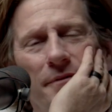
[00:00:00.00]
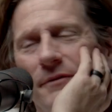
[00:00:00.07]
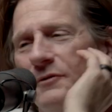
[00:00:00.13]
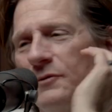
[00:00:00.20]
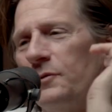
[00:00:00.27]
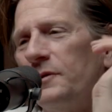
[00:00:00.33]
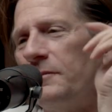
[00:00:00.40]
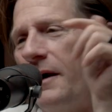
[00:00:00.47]
It
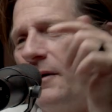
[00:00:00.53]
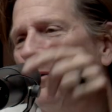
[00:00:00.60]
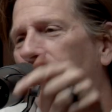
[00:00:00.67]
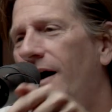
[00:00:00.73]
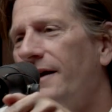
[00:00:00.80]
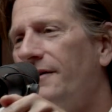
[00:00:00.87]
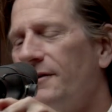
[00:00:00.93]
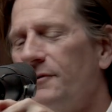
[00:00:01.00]
was when my
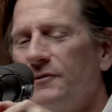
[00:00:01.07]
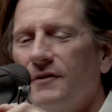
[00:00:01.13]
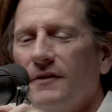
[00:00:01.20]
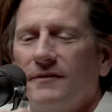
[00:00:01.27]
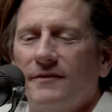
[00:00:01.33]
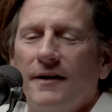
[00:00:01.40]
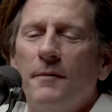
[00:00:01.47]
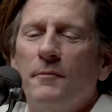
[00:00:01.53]
wife. It was
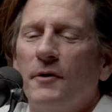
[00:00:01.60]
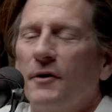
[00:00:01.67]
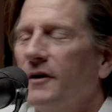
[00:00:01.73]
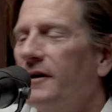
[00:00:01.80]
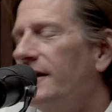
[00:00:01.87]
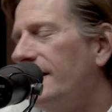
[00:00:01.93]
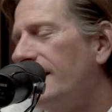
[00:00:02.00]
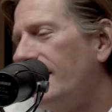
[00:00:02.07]
this summer